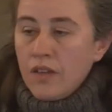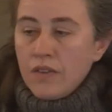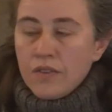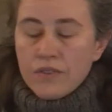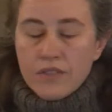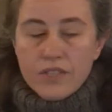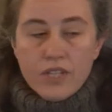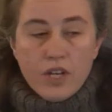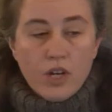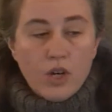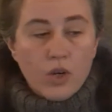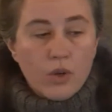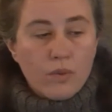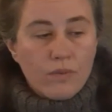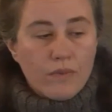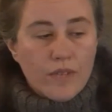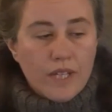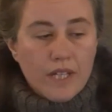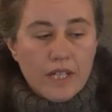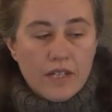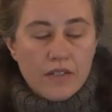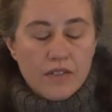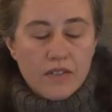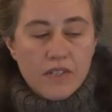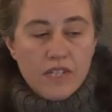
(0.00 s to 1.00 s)
So
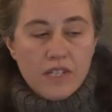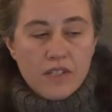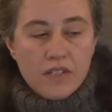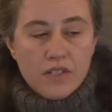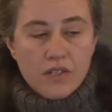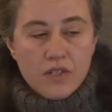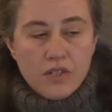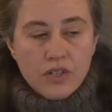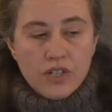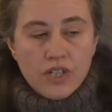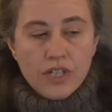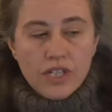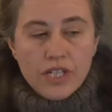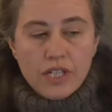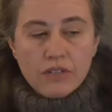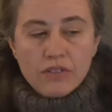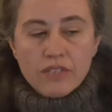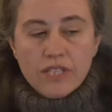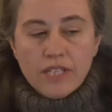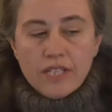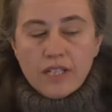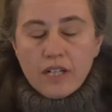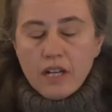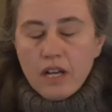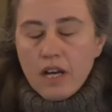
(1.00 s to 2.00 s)
is this turnout
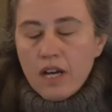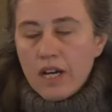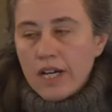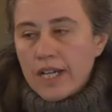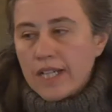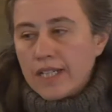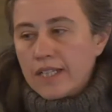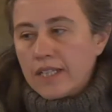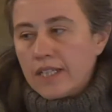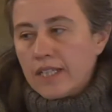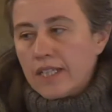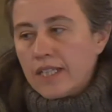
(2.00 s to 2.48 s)
decline